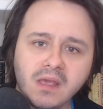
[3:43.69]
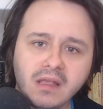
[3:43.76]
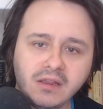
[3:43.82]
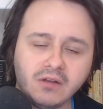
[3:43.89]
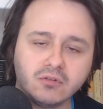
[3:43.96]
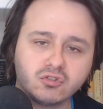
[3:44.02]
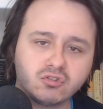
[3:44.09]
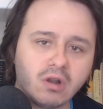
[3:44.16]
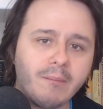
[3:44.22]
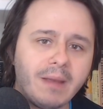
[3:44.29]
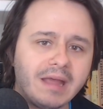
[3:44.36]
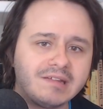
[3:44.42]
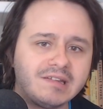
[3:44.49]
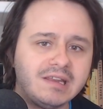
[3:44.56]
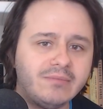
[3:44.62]
You know, Trump
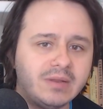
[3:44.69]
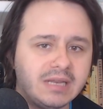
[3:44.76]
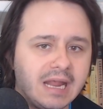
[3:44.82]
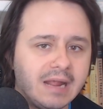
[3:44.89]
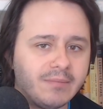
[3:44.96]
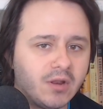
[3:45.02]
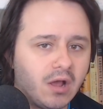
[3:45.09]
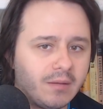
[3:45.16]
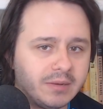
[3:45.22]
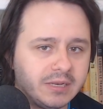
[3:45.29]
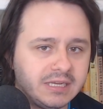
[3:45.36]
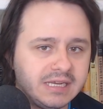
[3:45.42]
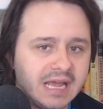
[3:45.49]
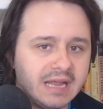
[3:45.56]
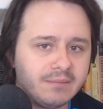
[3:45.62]
hasn't even named the
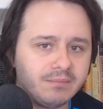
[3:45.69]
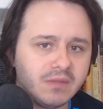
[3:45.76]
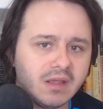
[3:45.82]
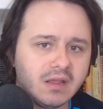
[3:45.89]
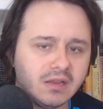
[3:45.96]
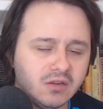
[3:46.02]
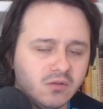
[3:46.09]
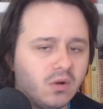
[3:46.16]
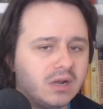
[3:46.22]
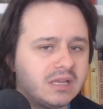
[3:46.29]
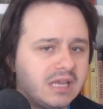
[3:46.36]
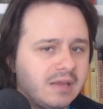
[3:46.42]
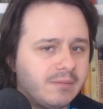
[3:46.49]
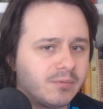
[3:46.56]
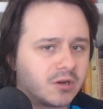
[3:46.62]
nominee yet. You want
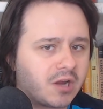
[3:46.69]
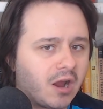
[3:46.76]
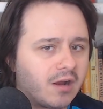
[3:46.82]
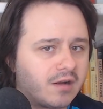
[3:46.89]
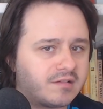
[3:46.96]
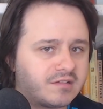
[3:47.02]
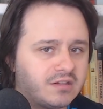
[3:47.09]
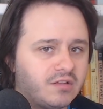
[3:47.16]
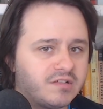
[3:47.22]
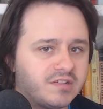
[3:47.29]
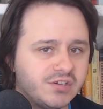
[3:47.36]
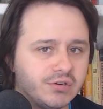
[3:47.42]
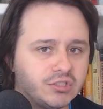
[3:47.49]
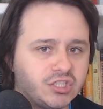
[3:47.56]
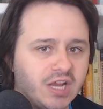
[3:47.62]
to keep your cards close
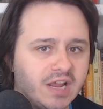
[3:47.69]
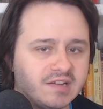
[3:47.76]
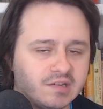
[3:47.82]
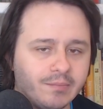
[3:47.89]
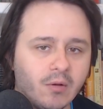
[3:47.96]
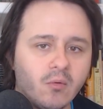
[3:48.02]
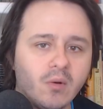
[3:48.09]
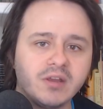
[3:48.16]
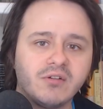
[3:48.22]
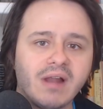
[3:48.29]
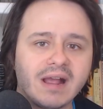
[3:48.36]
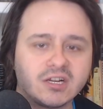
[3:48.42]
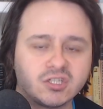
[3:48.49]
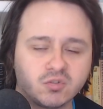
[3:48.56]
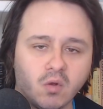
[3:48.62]
to your chest about what your
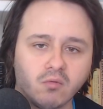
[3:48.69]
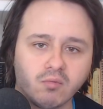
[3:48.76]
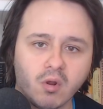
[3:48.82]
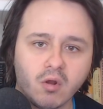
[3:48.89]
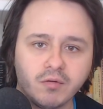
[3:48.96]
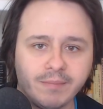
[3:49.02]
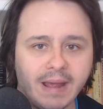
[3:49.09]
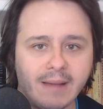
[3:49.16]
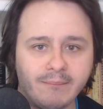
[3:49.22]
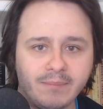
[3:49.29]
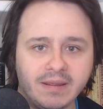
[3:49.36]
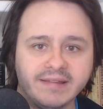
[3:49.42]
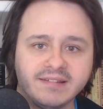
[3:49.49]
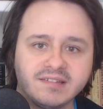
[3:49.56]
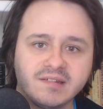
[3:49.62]
actual roadmap
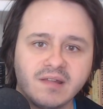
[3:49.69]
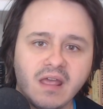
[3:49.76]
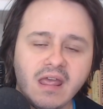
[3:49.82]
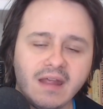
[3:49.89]
is.